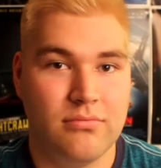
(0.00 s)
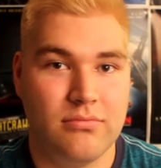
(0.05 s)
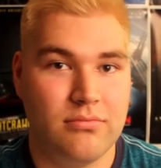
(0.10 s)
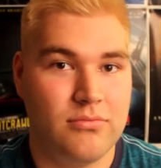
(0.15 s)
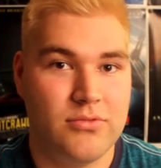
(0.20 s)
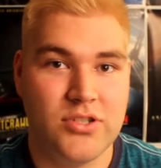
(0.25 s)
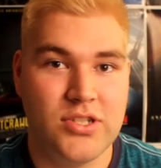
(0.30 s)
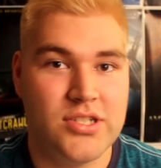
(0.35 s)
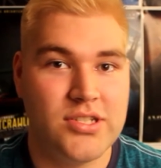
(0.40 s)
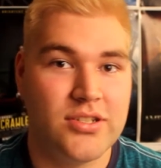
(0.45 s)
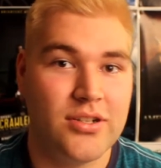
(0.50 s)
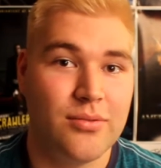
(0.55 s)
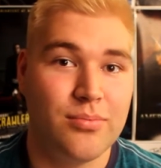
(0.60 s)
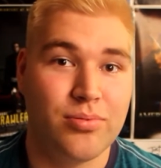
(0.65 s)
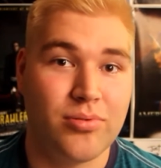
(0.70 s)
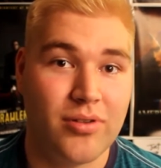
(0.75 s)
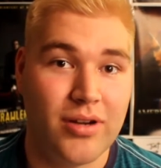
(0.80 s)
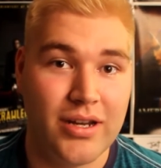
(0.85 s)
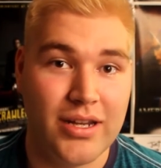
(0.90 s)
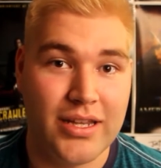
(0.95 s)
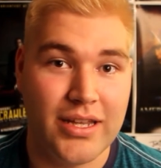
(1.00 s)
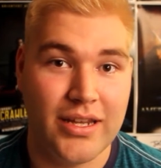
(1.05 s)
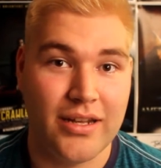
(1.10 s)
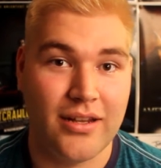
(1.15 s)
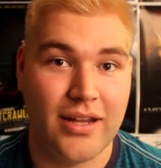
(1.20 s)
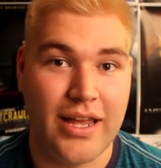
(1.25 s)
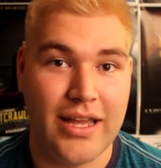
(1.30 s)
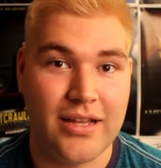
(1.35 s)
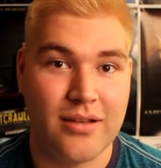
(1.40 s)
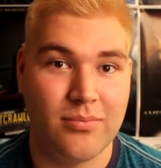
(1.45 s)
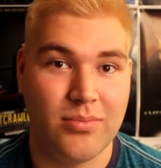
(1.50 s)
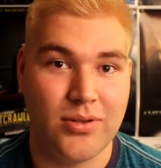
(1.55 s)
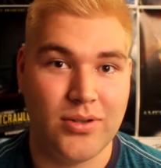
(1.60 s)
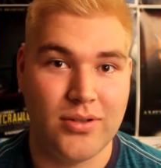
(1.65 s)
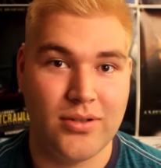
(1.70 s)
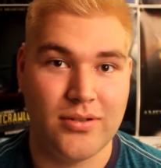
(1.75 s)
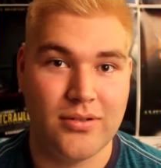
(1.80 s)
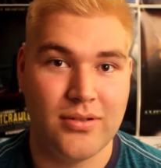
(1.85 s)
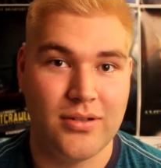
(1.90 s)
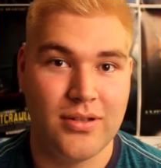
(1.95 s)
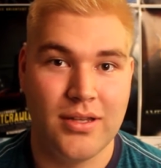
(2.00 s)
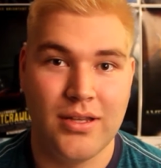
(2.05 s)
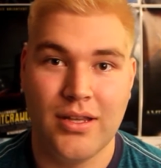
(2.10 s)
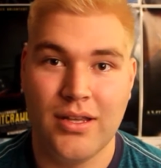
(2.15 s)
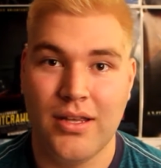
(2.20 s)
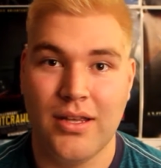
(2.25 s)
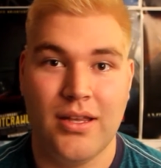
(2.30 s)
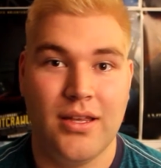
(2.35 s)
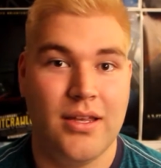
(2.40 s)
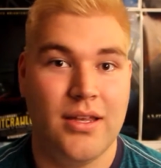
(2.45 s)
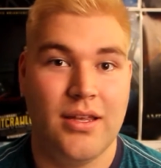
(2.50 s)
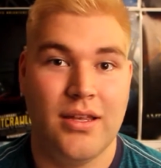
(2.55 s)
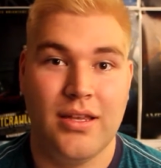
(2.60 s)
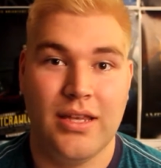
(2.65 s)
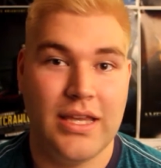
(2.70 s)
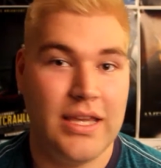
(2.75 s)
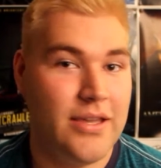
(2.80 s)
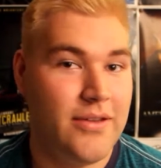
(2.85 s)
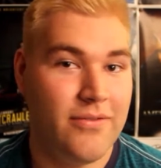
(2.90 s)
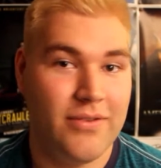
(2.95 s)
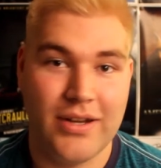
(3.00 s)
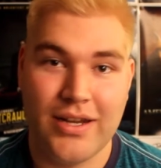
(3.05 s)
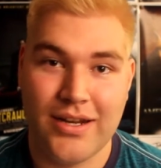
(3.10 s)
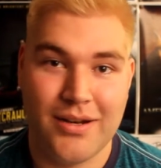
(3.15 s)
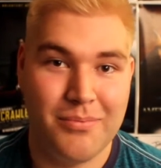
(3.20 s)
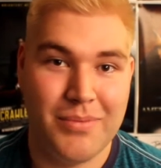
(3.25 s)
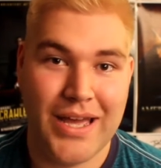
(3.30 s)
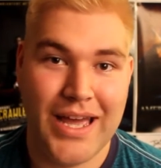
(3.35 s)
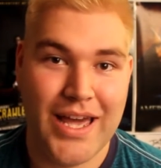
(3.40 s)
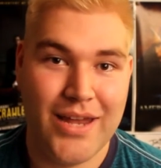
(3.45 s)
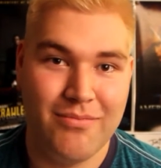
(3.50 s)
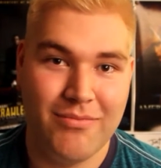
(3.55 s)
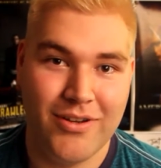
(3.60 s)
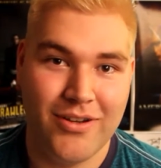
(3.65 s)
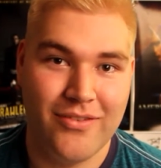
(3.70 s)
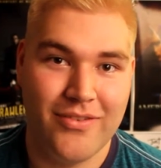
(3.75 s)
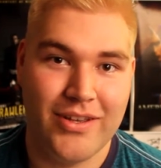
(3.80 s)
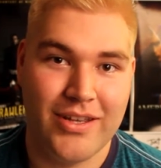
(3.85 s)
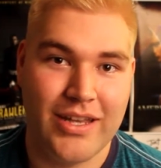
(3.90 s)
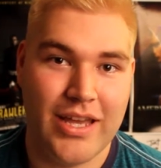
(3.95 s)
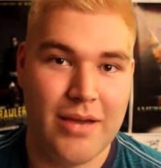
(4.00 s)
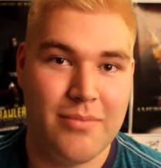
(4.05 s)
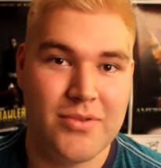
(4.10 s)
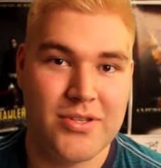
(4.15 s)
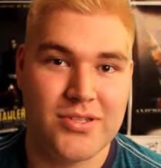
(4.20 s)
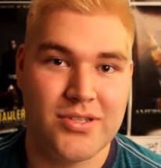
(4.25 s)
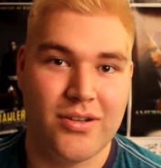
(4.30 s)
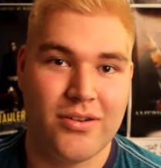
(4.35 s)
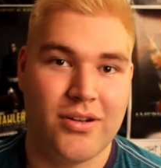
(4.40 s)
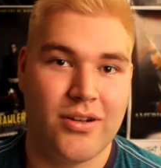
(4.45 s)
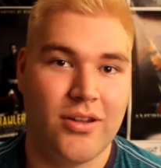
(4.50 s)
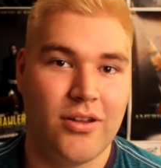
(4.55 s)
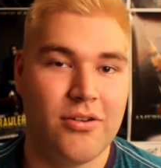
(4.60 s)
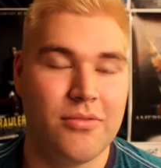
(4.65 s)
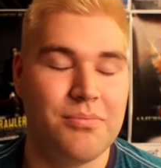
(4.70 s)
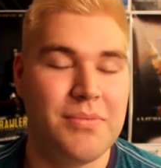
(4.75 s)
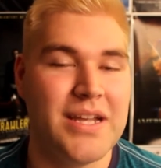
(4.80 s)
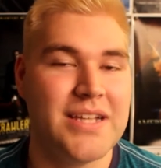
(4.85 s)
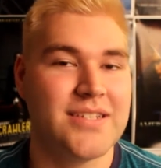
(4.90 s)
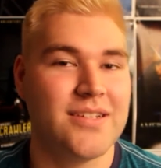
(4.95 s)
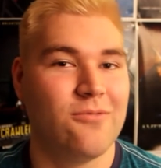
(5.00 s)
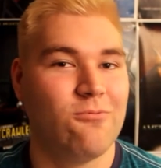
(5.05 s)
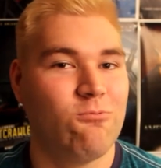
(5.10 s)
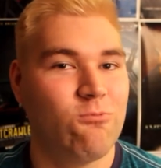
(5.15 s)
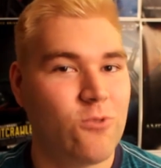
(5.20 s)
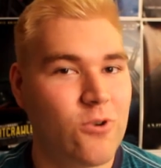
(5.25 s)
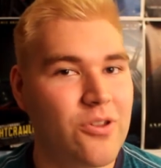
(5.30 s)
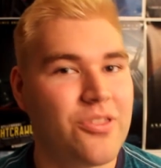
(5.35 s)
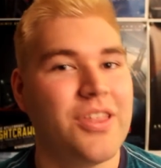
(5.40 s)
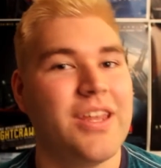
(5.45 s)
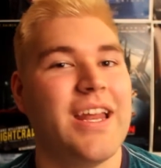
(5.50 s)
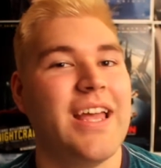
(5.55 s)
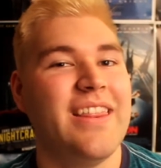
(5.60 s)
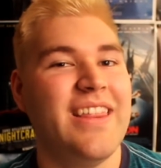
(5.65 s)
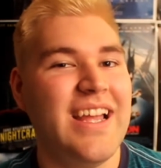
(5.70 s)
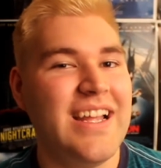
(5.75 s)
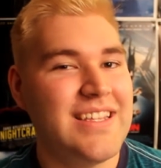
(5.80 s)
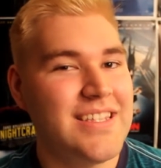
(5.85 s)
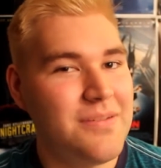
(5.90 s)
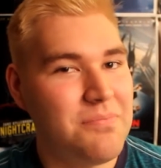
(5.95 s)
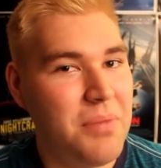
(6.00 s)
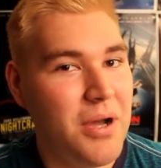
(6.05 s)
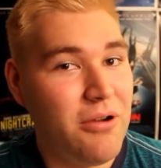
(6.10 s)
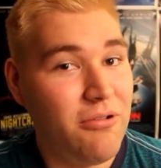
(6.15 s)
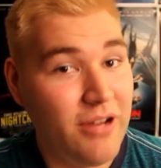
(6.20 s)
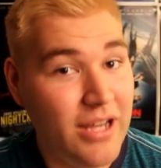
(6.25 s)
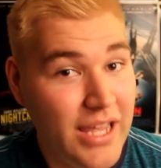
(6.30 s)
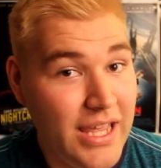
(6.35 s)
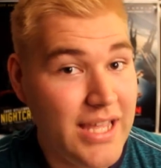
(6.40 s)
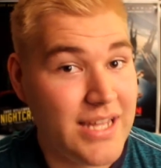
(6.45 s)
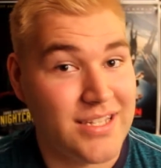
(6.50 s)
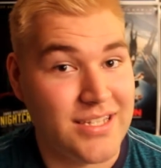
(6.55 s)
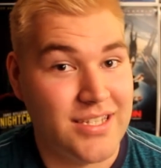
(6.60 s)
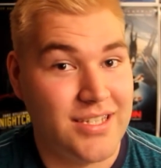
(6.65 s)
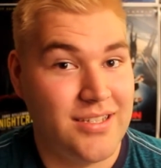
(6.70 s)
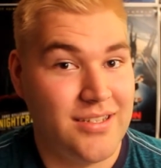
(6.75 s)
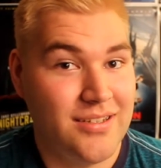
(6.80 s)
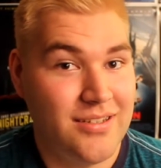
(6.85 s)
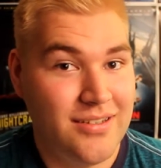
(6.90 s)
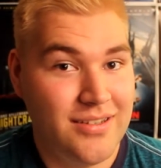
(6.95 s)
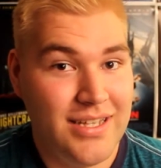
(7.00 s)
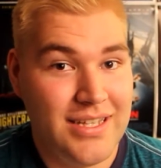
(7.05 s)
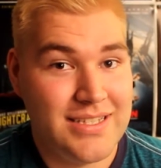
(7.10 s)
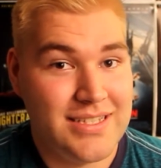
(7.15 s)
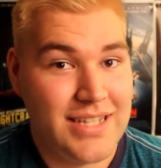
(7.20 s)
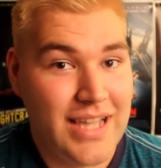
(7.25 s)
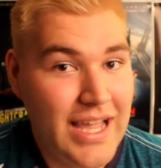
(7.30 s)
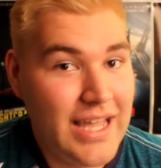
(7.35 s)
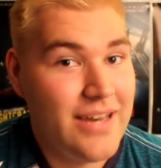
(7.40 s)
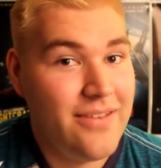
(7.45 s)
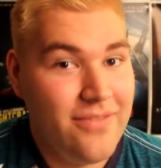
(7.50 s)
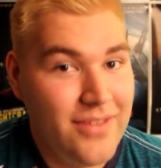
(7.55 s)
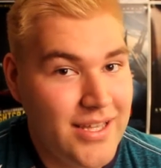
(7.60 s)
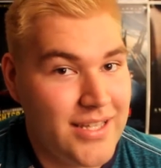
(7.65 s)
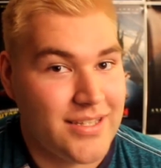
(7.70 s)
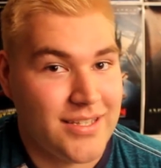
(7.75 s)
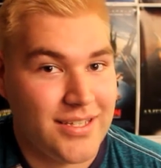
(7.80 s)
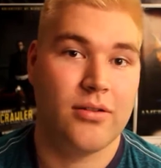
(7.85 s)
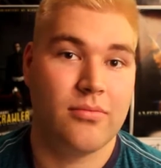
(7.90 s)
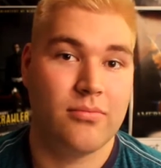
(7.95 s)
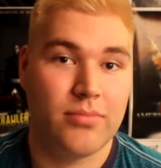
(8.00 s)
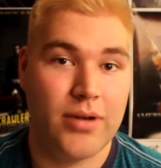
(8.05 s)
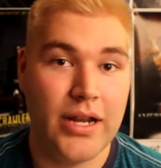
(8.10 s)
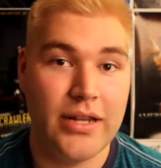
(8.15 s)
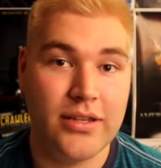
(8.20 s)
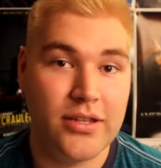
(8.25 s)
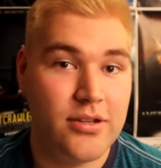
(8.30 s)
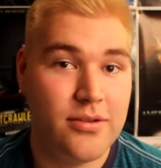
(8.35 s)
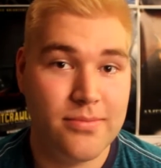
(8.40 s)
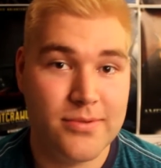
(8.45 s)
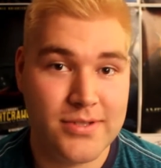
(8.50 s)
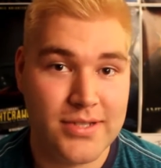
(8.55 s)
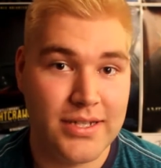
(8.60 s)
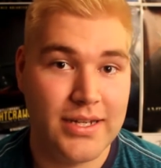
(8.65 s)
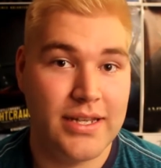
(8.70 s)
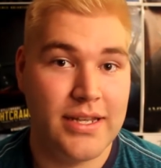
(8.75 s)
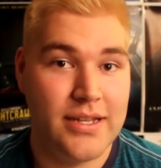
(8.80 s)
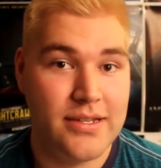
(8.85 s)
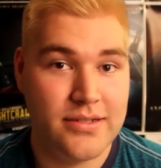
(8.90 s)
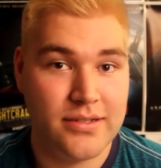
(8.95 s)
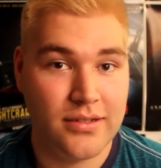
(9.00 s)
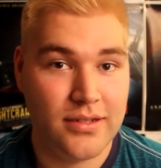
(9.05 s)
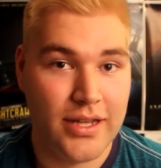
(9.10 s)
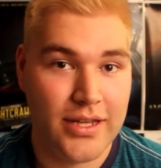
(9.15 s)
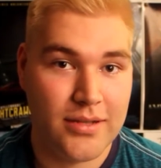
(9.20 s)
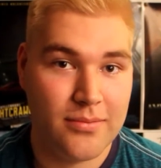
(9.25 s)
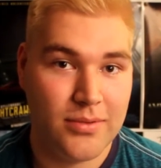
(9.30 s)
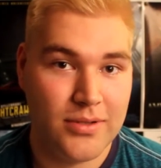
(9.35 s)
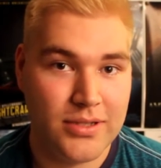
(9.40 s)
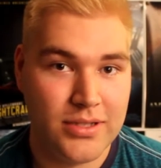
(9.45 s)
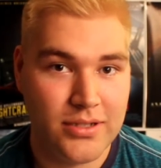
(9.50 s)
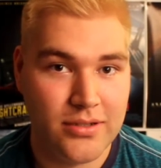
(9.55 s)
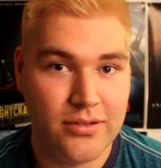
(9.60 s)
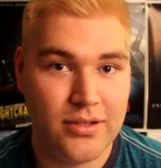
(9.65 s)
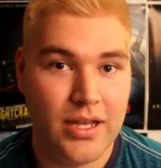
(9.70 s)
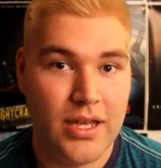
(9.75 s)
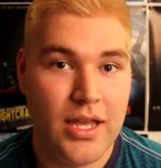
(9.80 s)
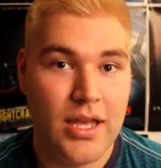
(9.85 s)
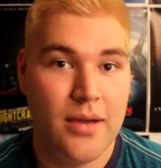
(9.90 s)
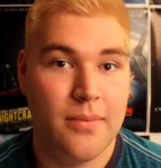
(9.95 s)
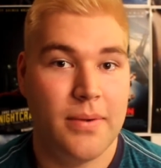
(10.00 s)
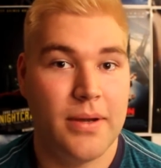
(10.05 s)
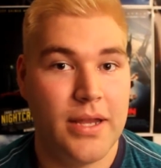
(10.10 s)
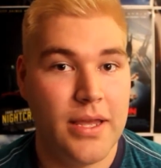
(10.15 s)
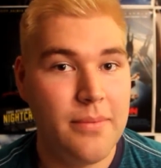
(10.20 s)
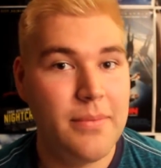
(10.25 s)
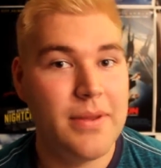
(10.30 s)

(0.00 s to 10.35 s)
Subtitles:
she's so pretty and likable. Even in a bad movie, Emma Stone alone makes it worth it, and that's about it. That's kind of it. Bradley Cooper's in it. He's a likable dude, but him